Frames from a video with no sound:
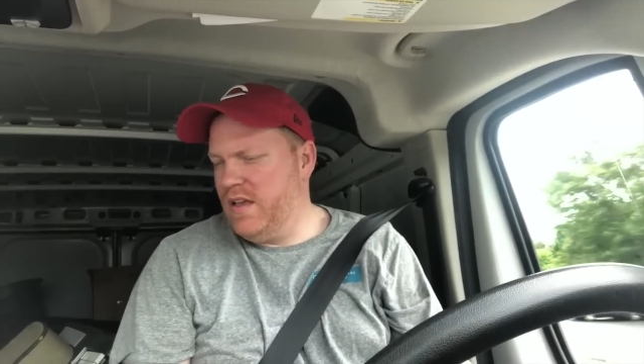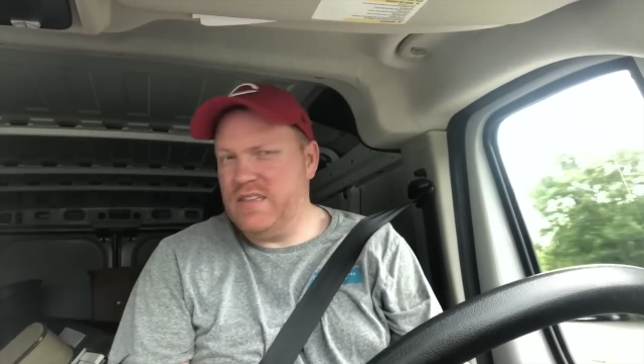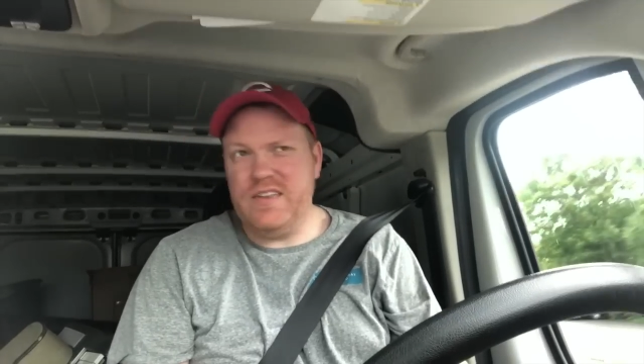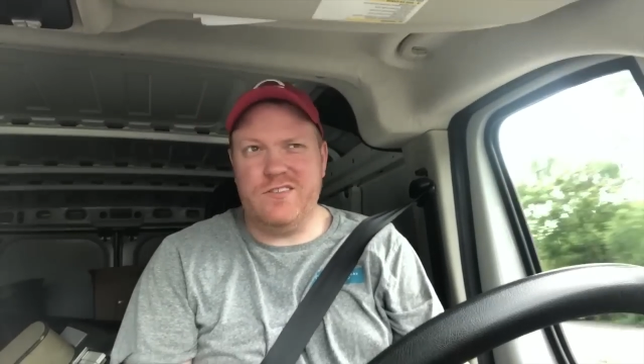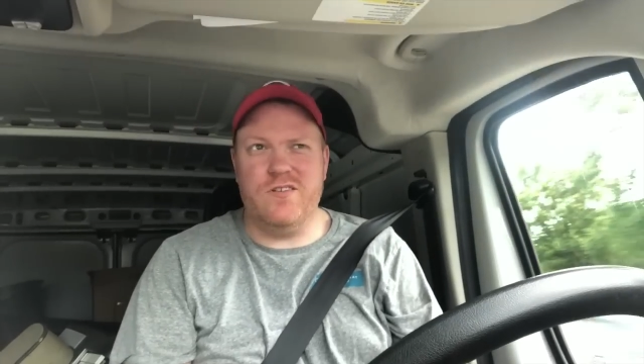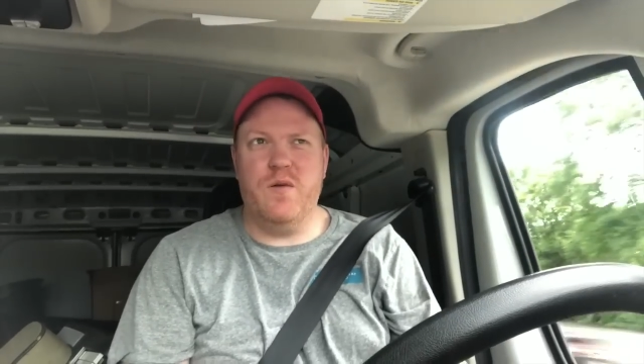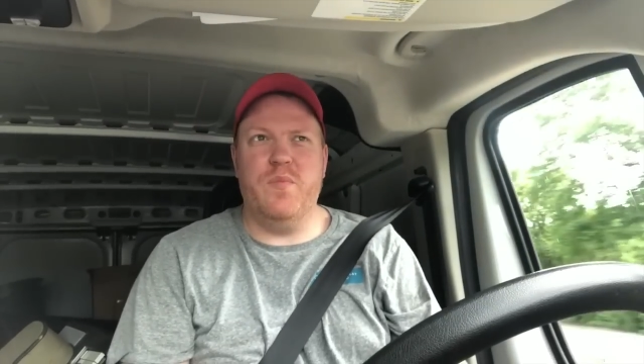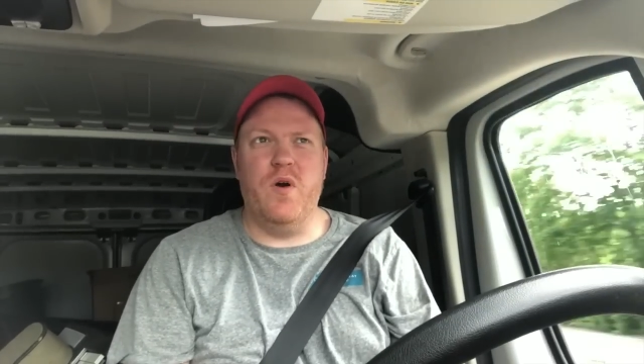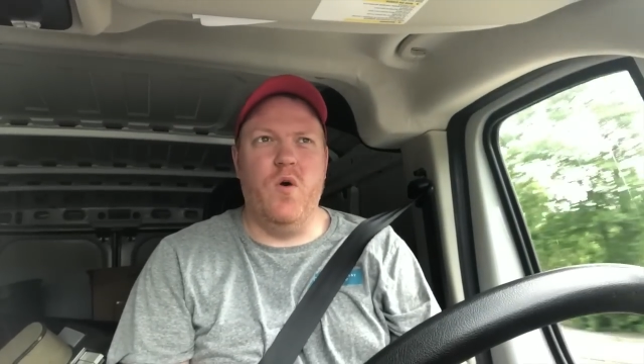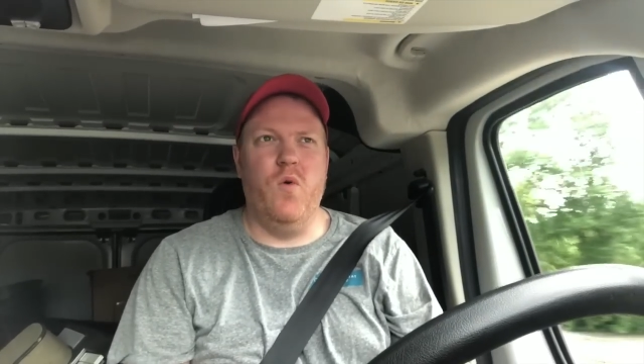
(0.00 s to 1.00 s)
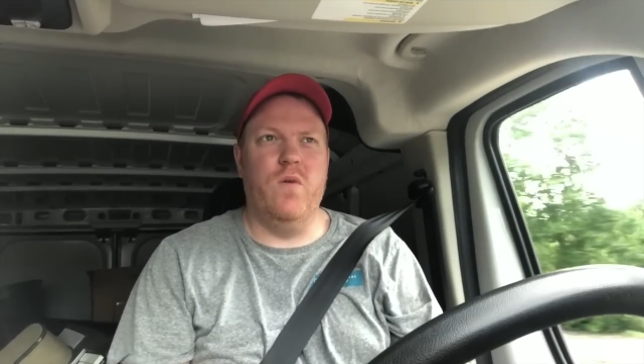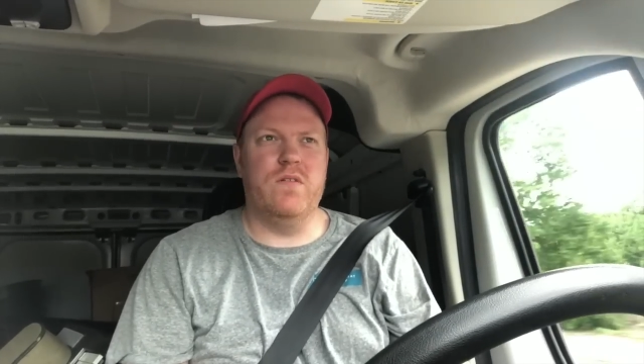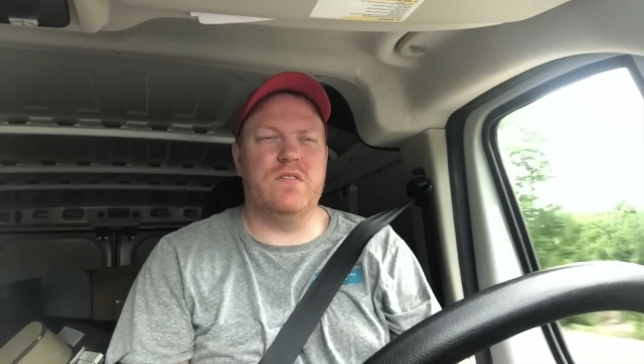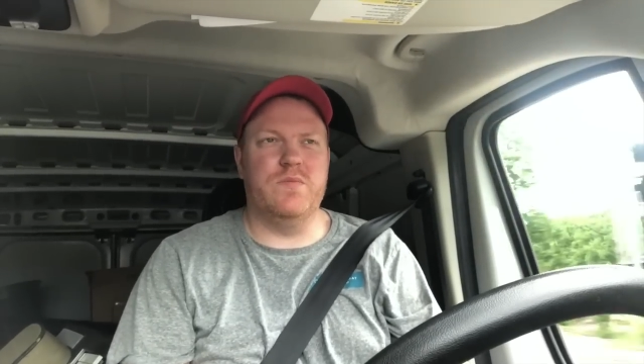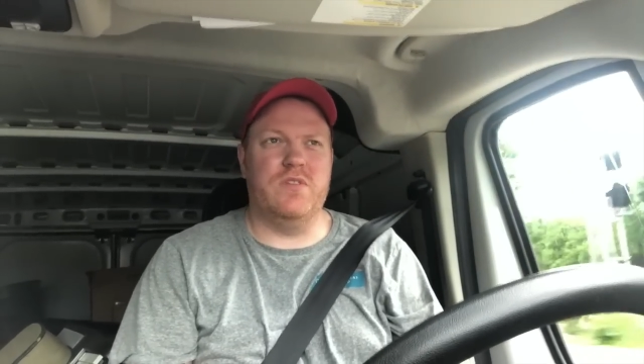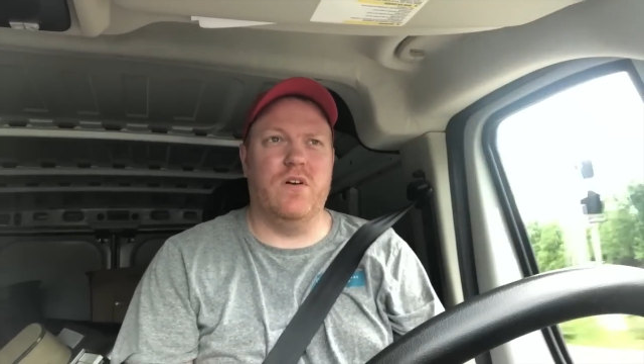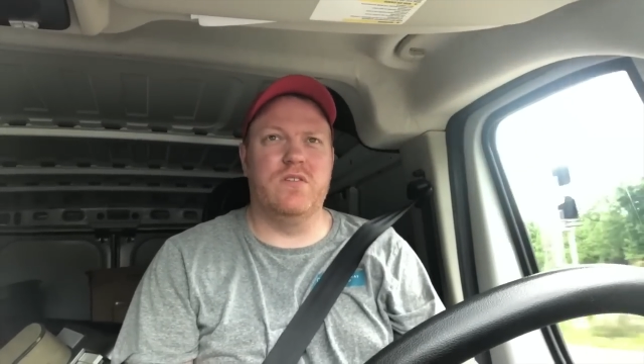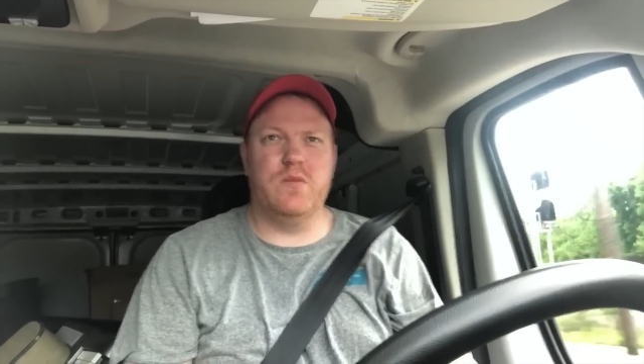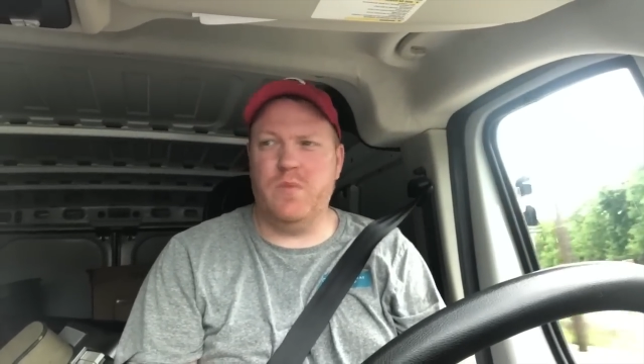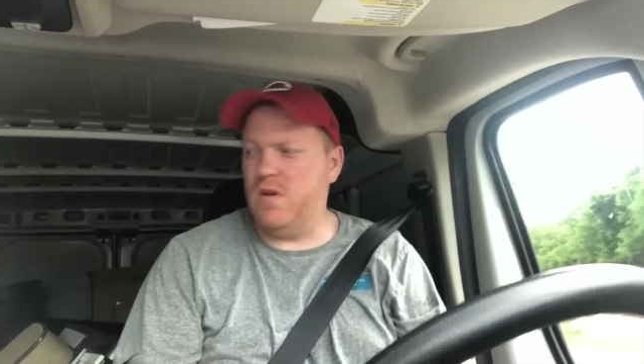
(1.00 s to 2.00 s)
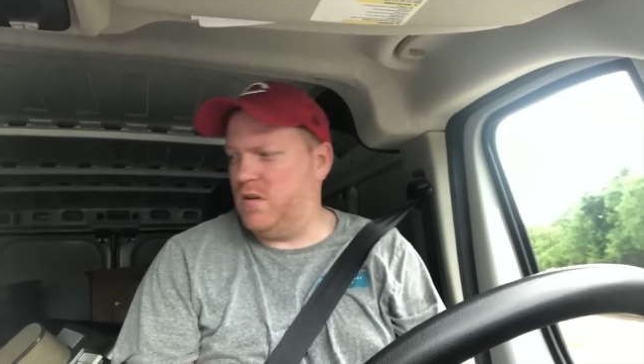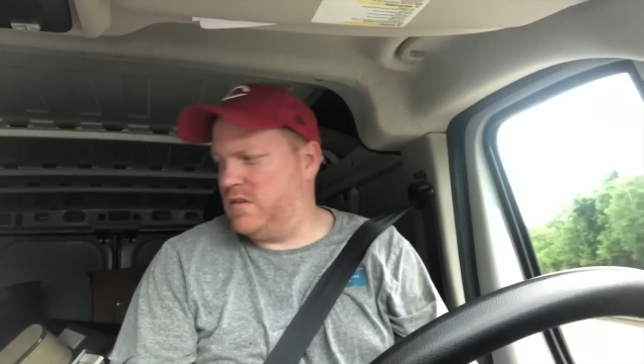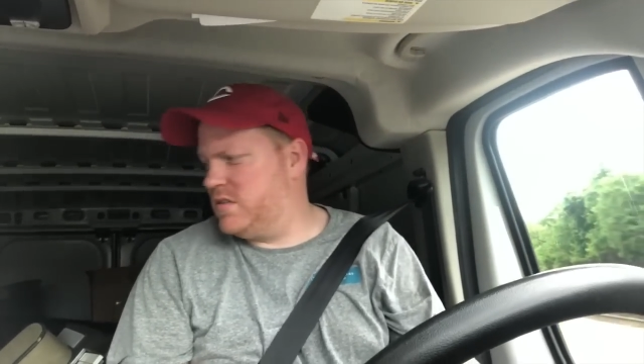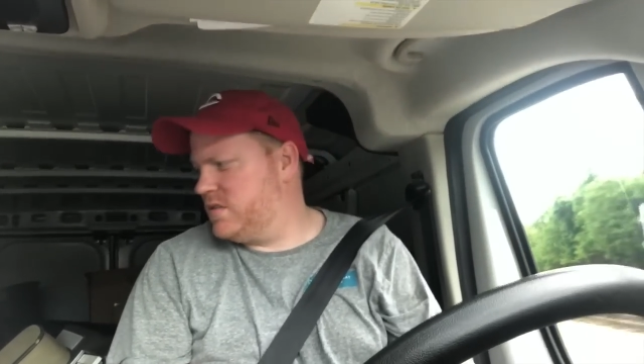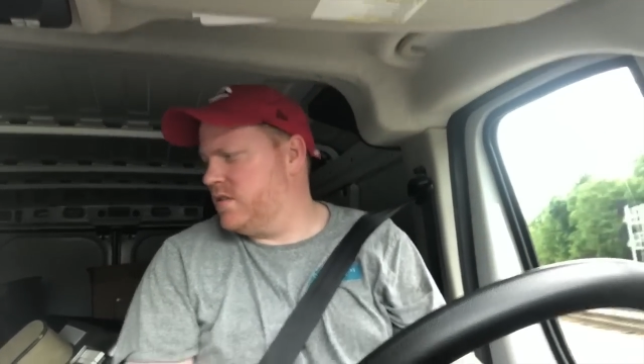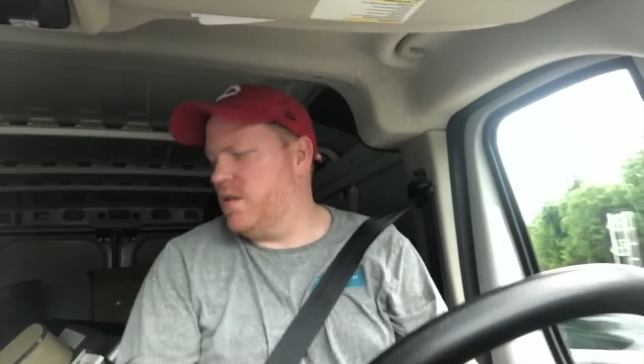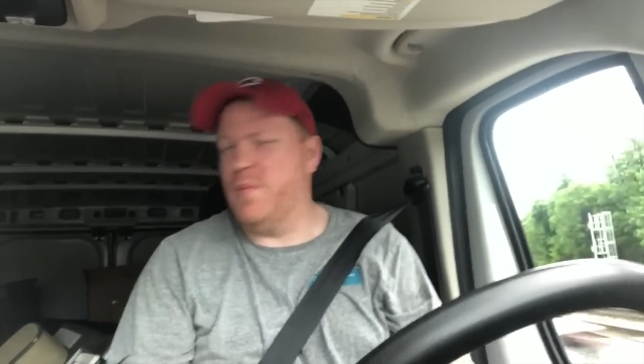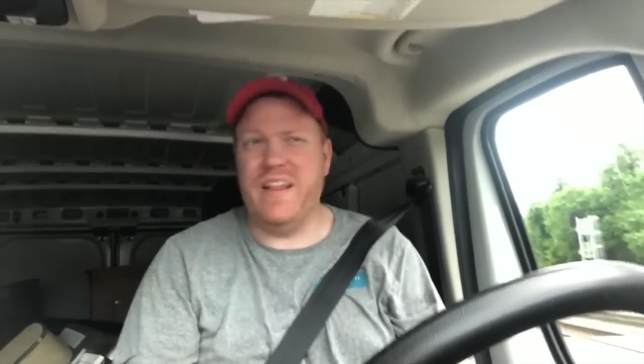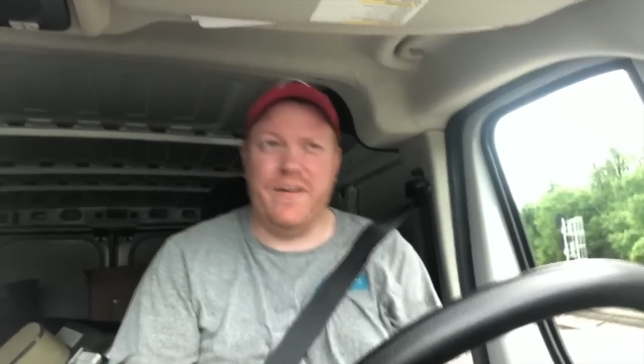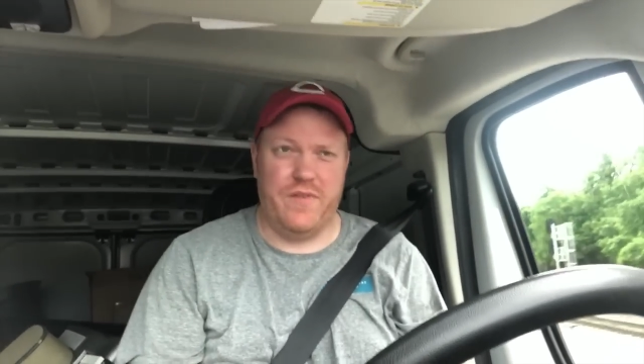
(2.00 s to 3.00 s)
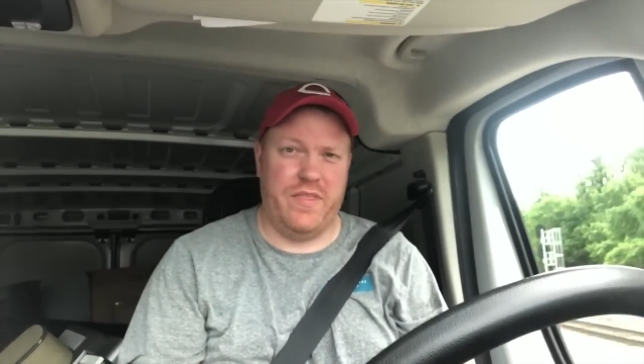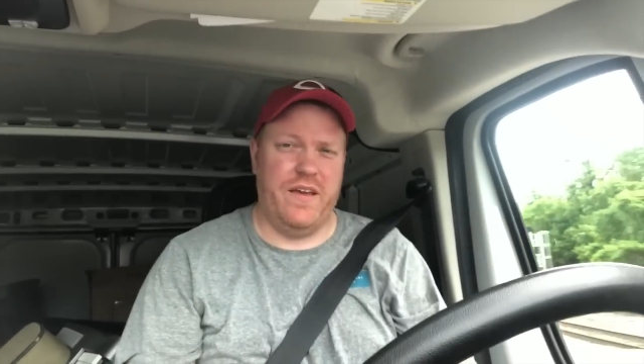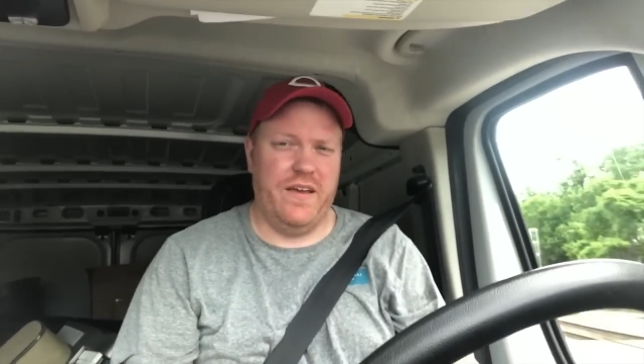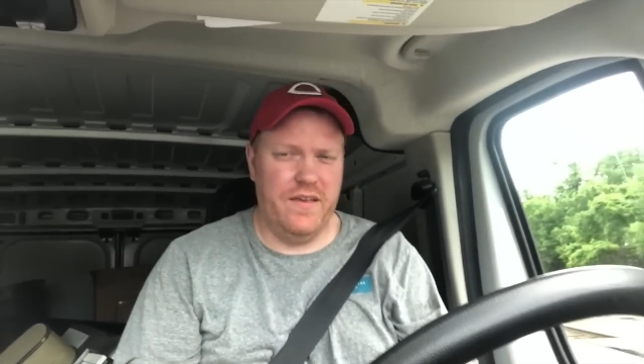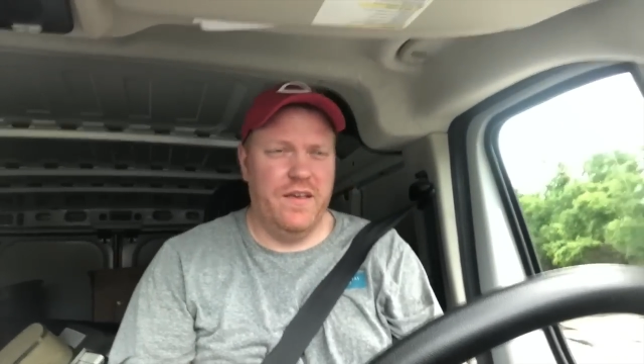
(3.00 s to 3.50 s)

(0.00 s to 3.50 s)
see a trombone, there's some dulcimers, a little bit of everything.